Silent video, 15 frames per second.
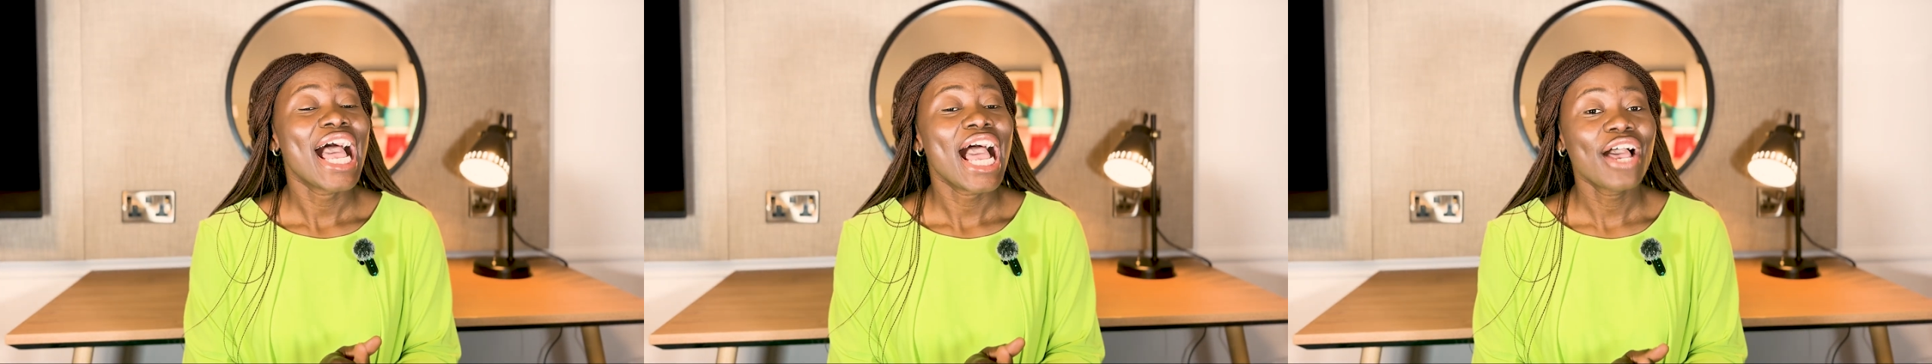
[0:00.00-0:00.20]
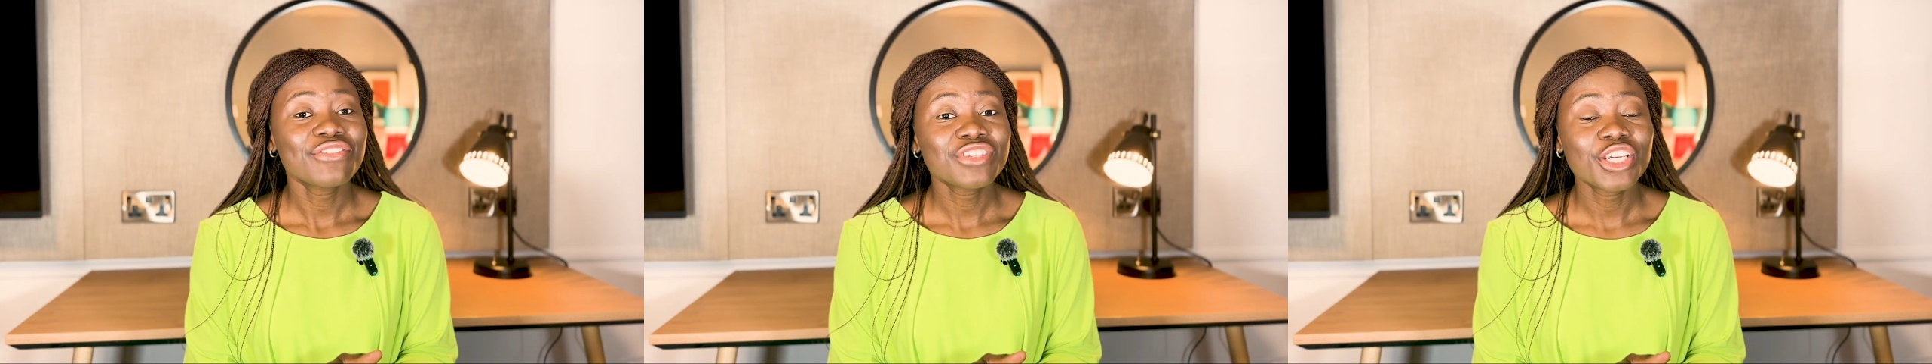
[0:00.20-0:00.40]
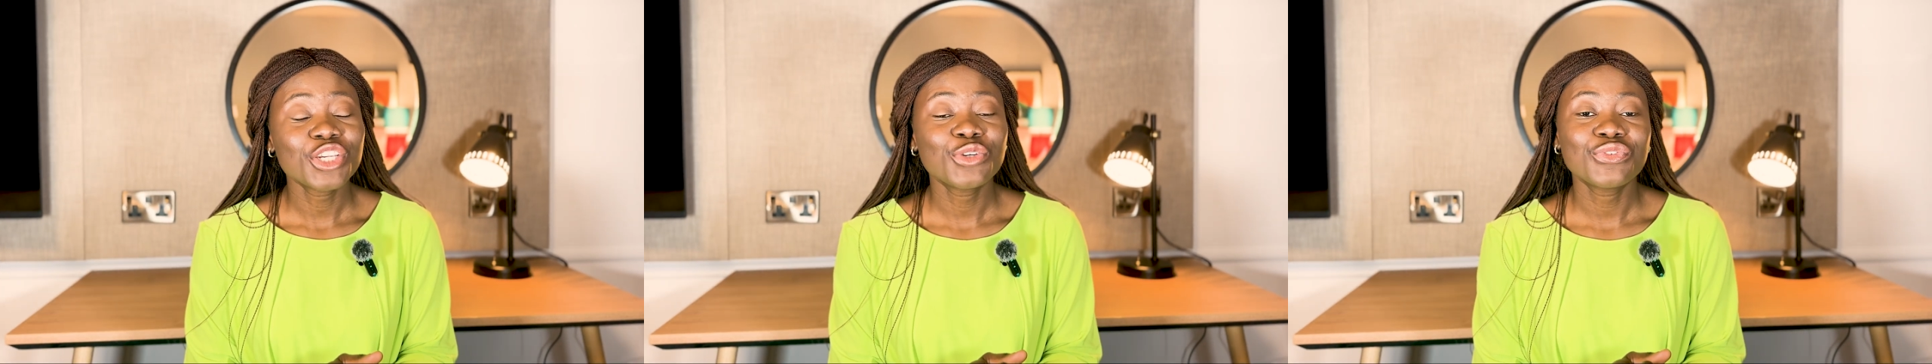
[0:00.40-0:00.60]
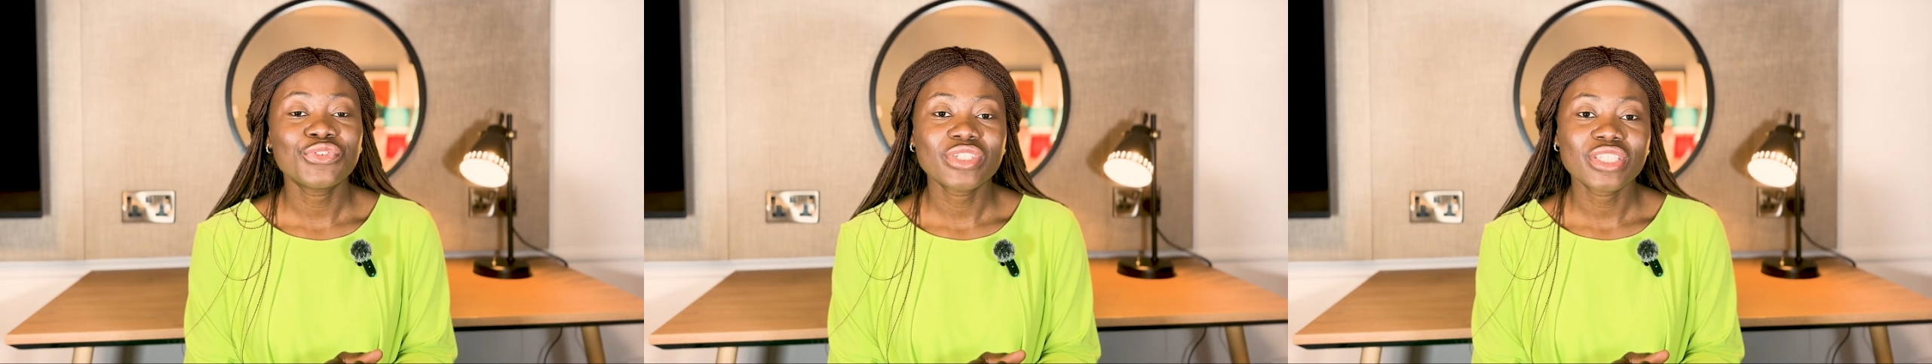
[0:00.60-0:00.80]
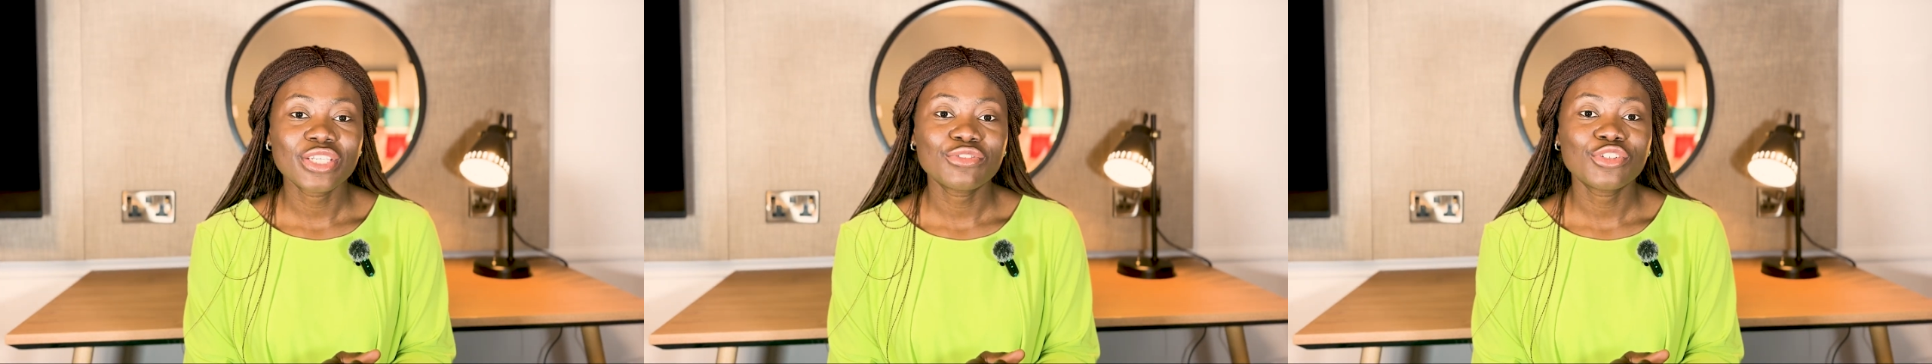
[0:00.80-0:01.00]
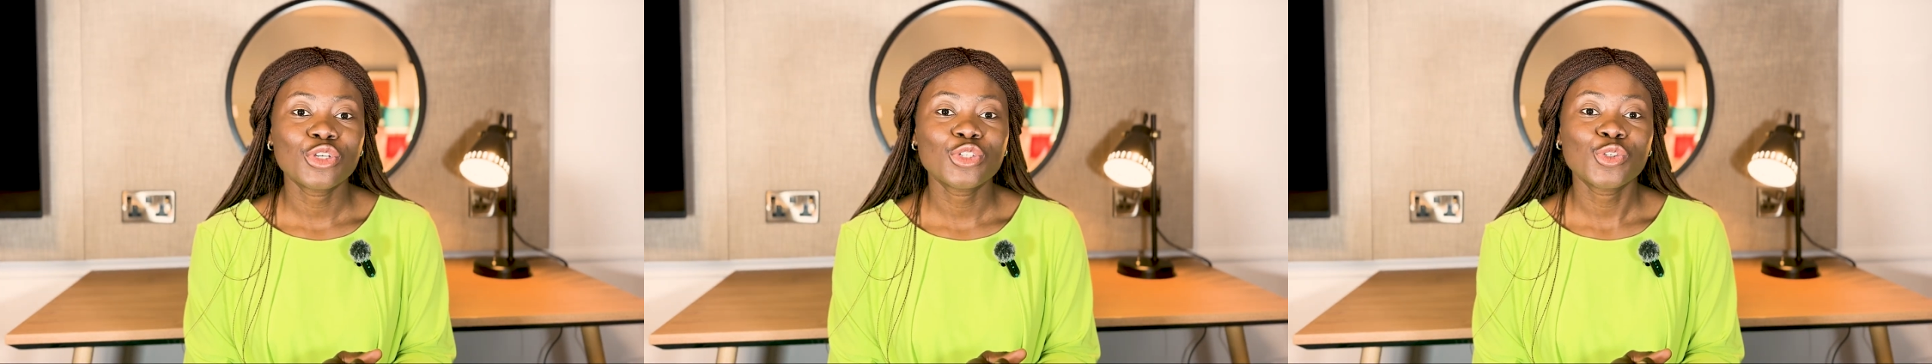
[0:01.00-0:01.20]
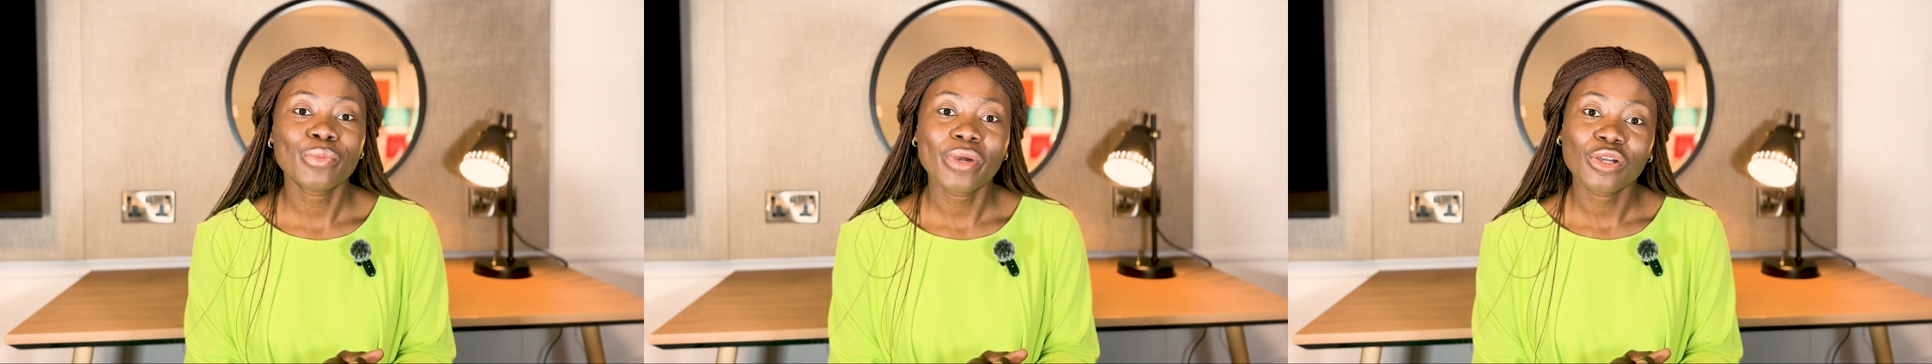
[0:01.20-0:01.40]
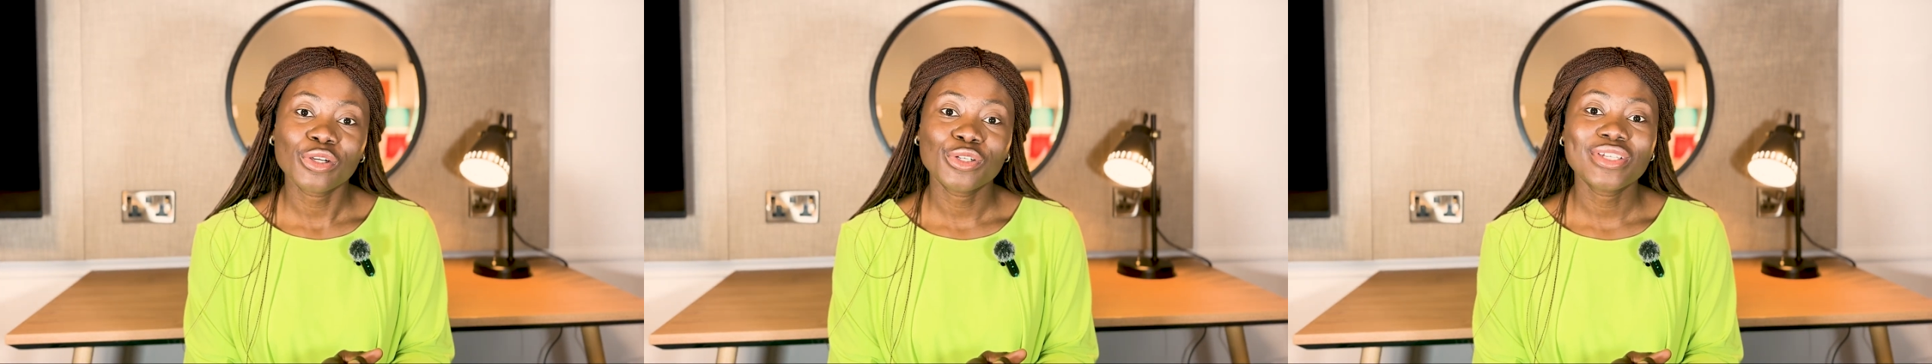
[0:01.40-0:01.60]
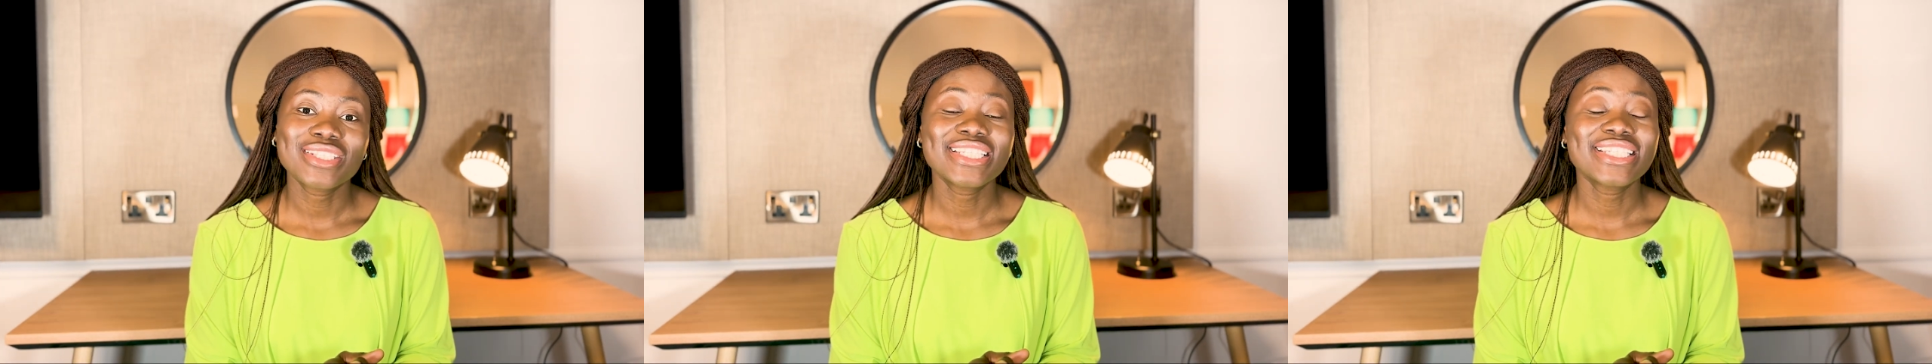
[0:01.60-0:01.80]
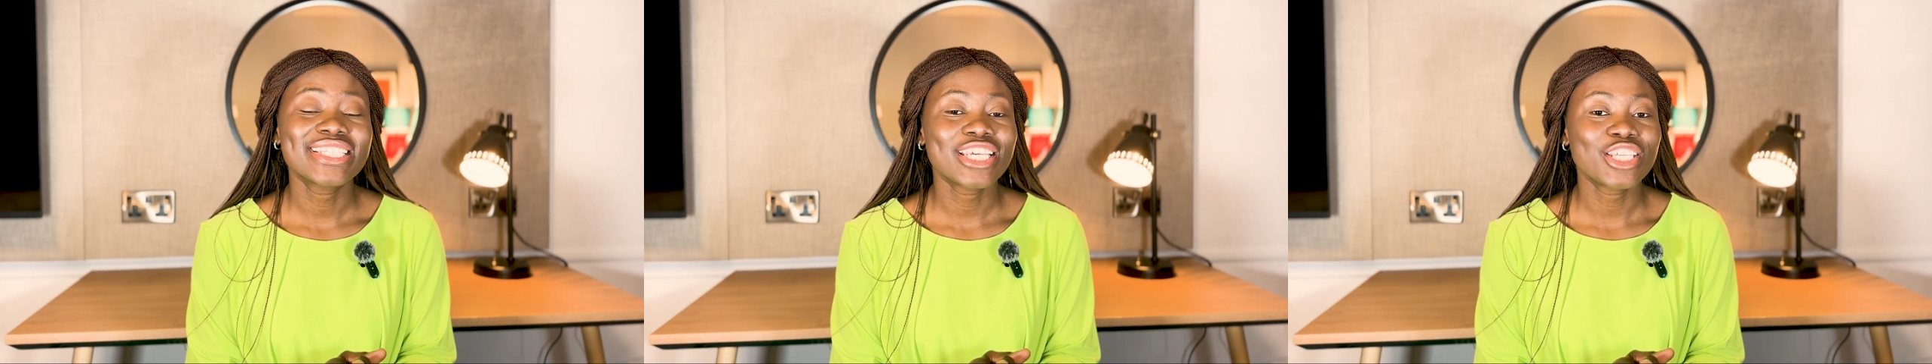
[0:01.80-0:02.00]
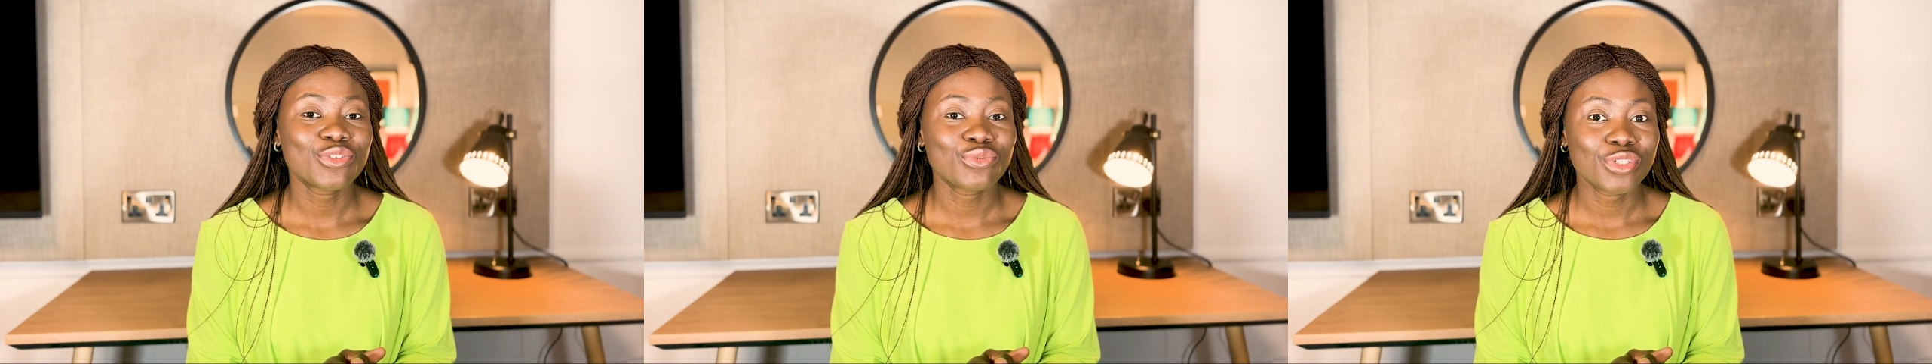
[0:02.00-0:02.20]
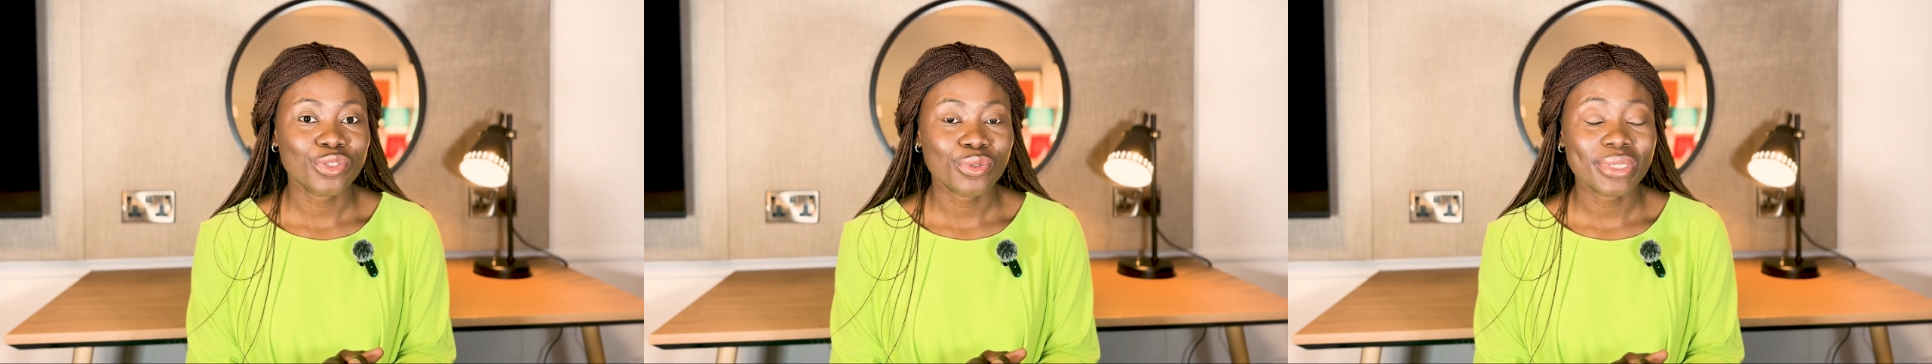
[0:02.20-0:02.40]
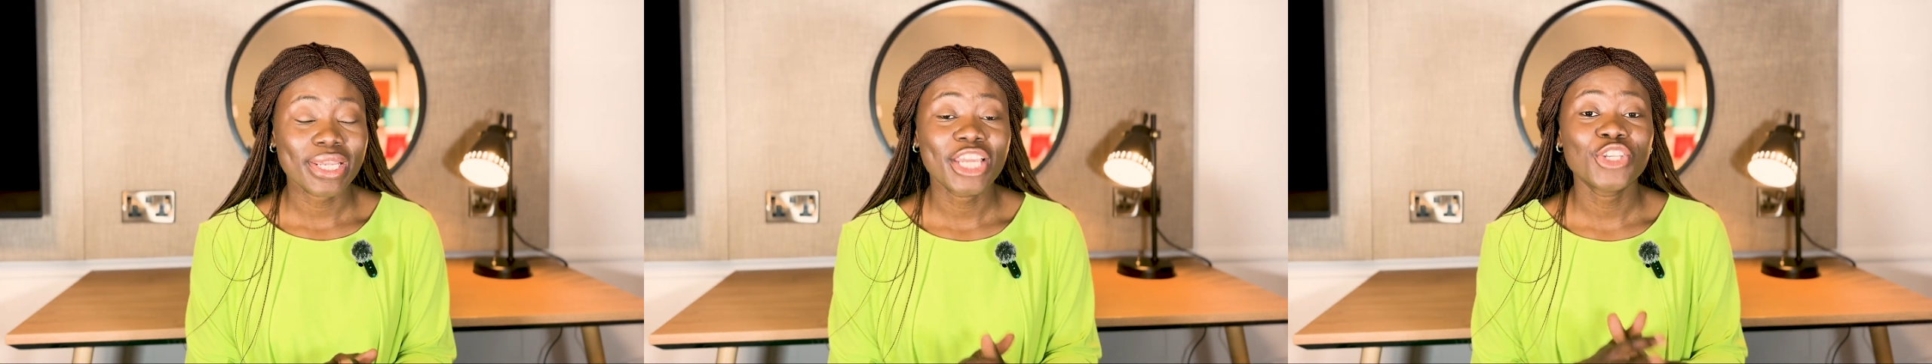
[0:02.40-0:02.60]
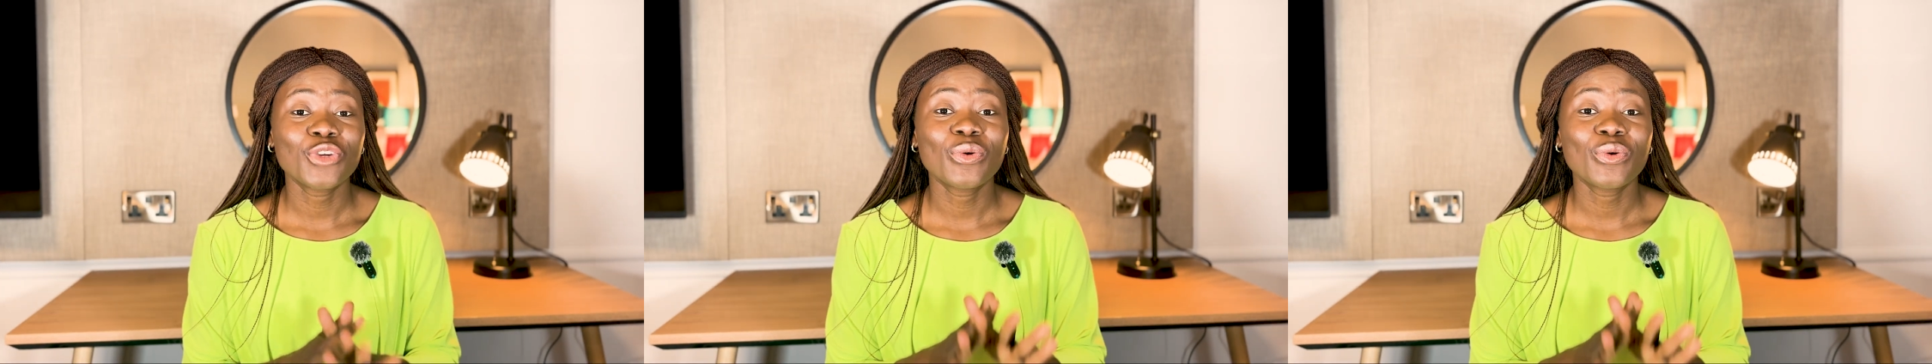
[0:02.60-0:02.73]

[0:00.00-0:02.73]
After you've received your tuberculosis test result and